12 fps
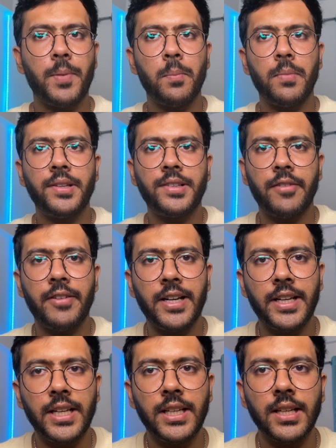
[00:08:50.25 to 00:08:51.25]
number
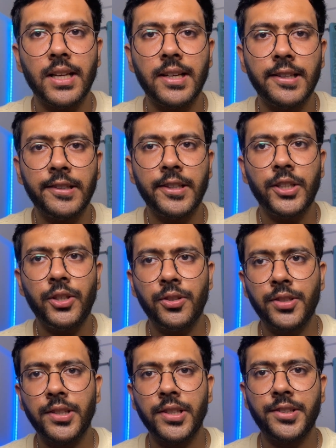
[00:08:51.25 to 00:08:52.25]
17 is
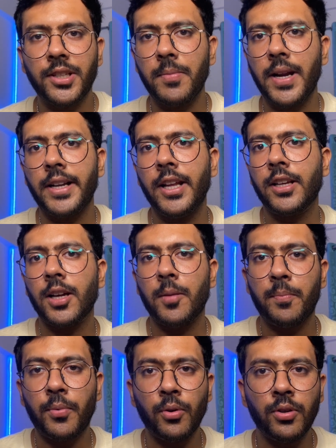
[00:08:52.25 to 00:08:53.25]
use a systematic
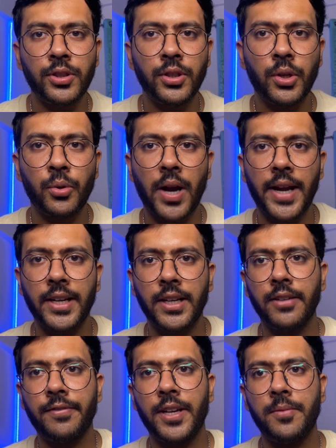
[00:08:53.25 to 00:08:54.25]
approach to
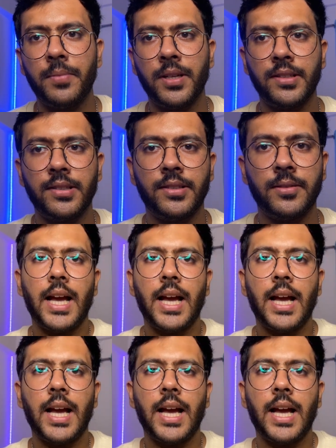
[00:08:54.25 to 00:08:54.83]
identify bugs.